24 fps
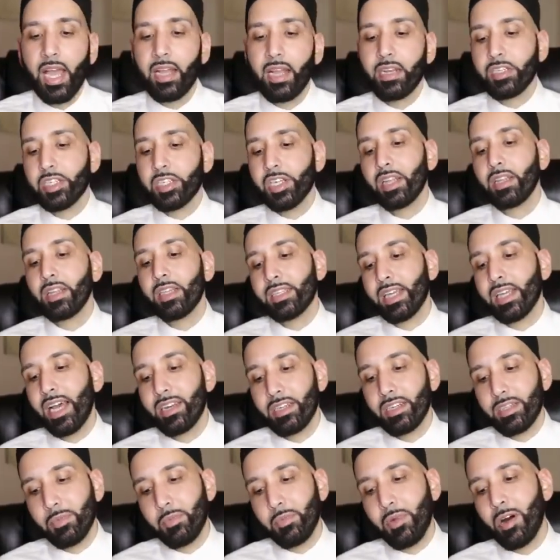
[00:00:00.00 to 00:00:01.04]
And inshallah
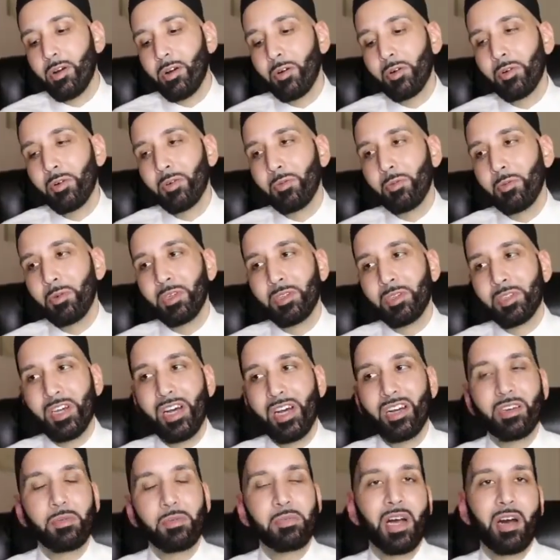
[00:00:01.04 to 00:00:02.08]
ta'ala, tomorrow we'll
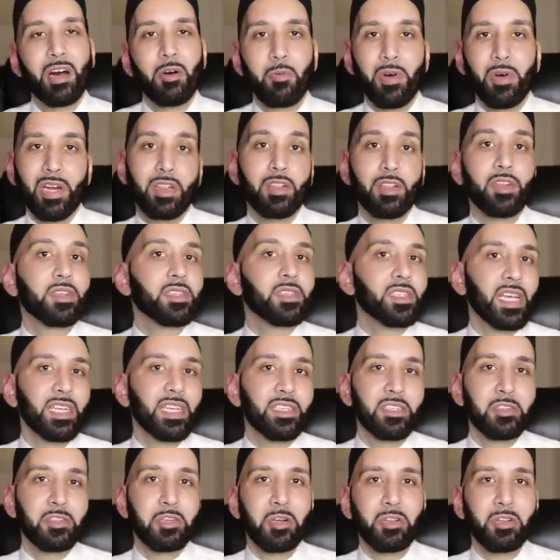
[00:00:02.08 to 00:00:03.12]
talk about what it looks
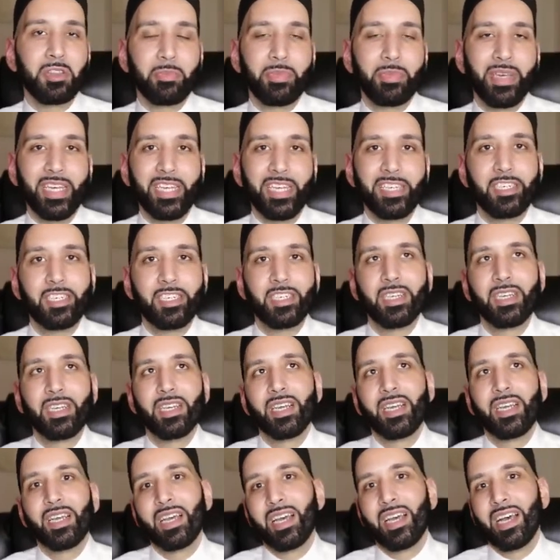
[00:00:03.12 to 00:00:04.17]
like to turn the page.
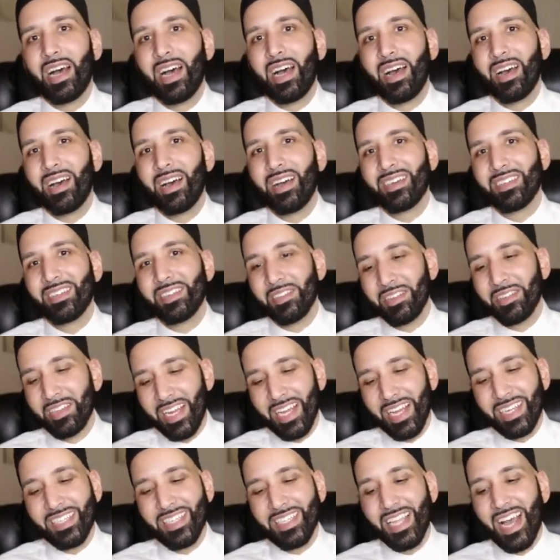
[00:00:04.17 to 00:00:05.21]
Uh, so the
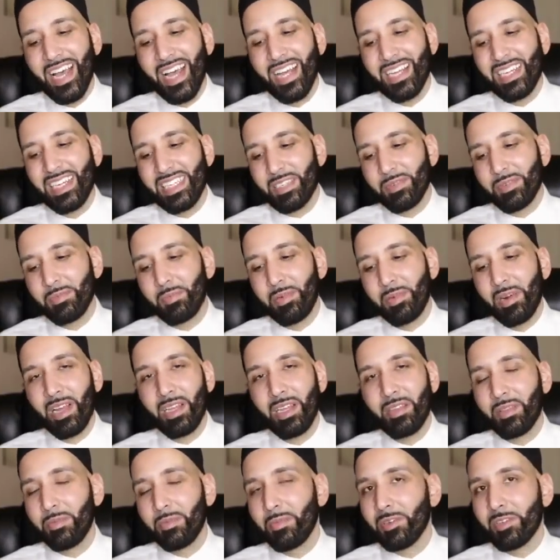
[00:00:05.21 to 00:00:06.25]
next ayah is
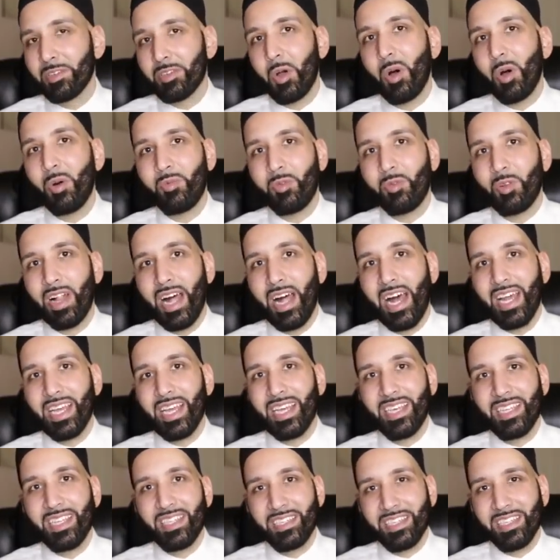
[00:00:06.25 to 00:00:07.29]
probably the most hopeful
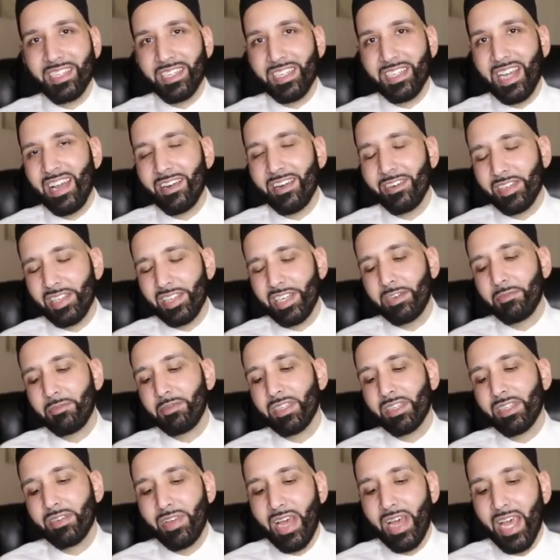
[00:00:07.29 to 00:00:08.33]
ayah in this entire
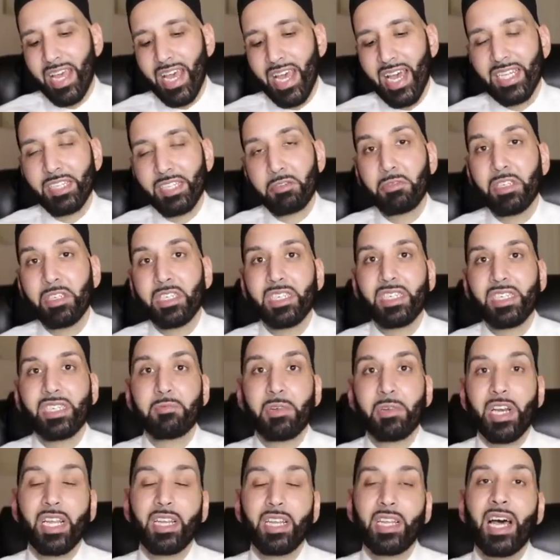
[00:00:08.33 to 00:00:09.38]
sequence of ayat, which is
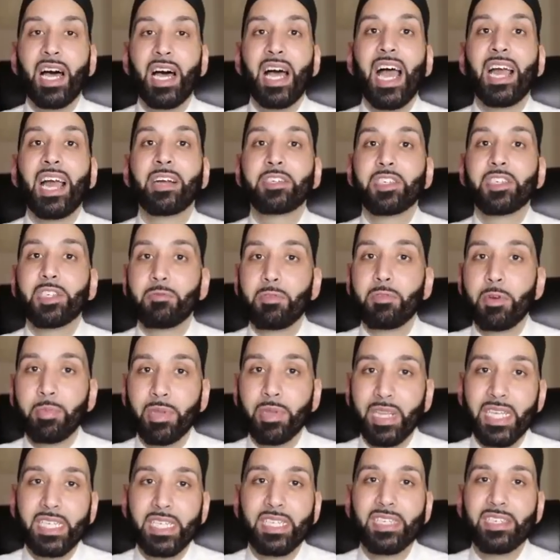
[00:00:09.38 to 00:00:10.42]
when Allah actually
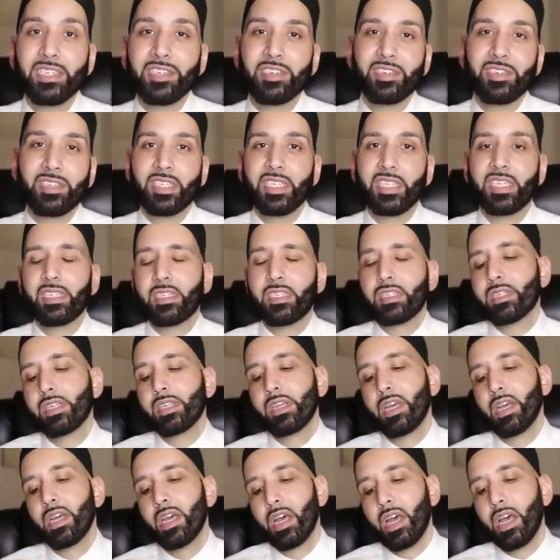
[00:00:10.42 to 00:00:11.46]
replaces your sins
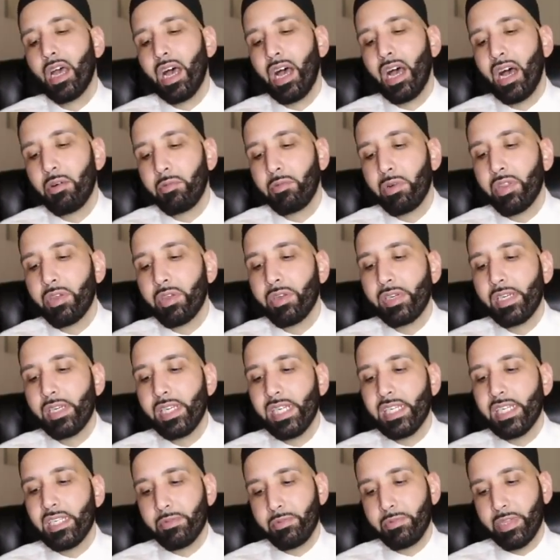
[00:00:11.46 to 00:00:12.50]
uh, with good
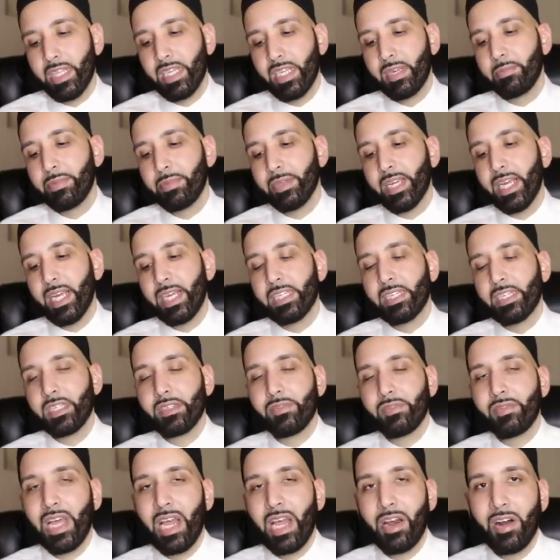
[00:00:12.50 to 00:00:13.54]
deeds and what the
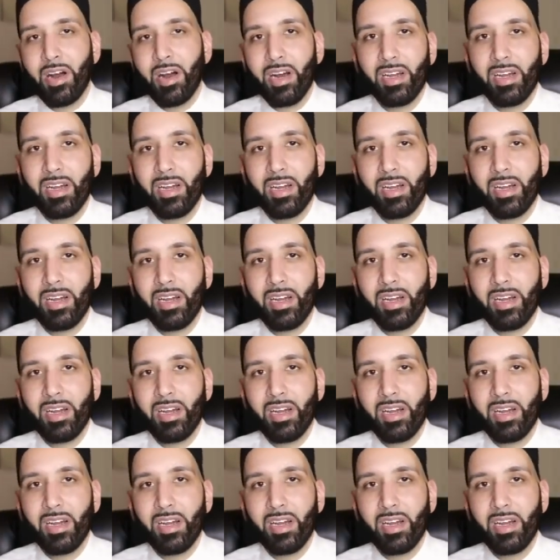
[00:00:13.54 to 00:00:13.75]
implications of that